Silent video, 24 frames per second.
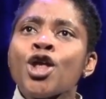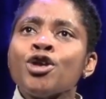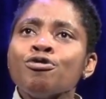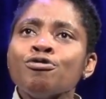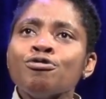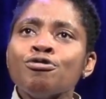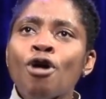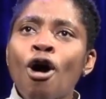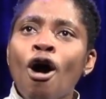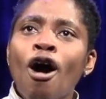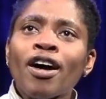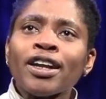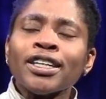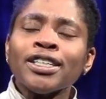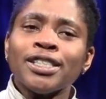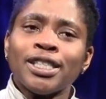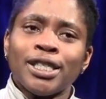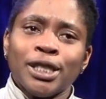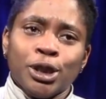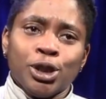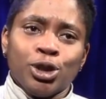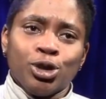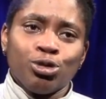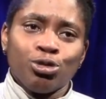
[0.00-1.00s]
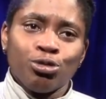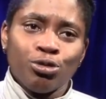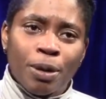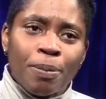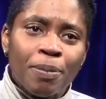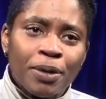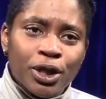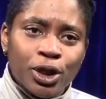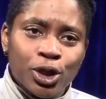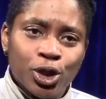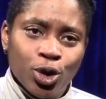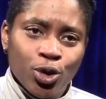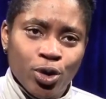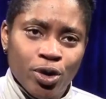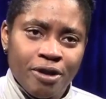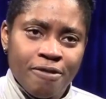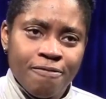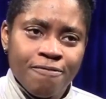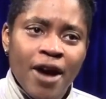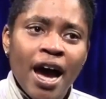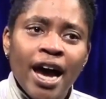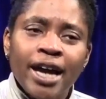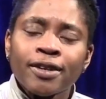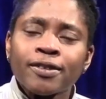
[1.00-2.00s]
non-discriminatory
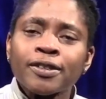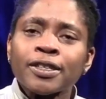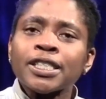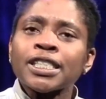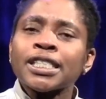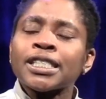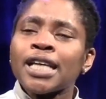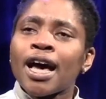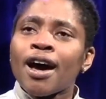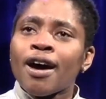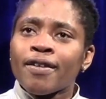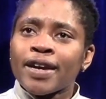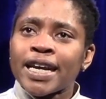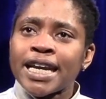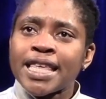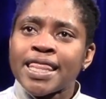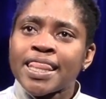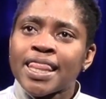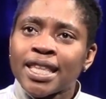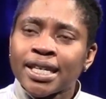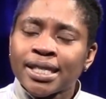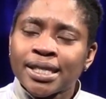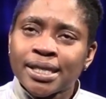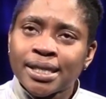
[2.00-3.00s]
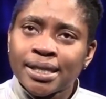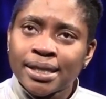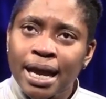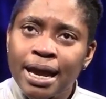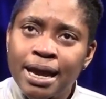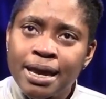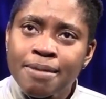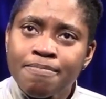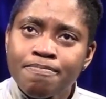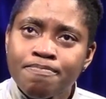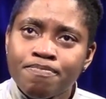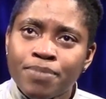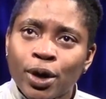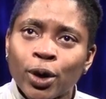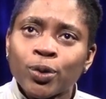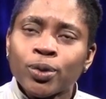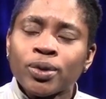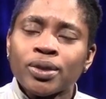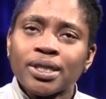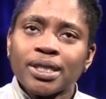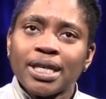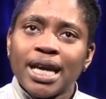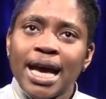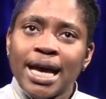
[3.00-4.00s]
virus are in the same
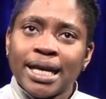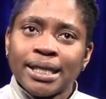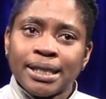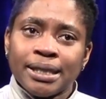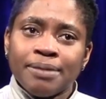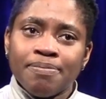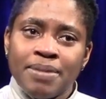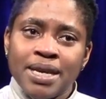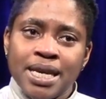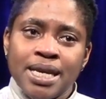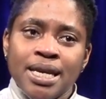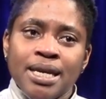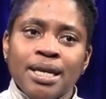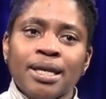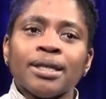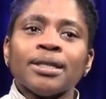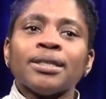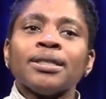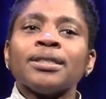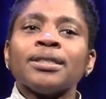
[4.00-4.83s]
boat as me.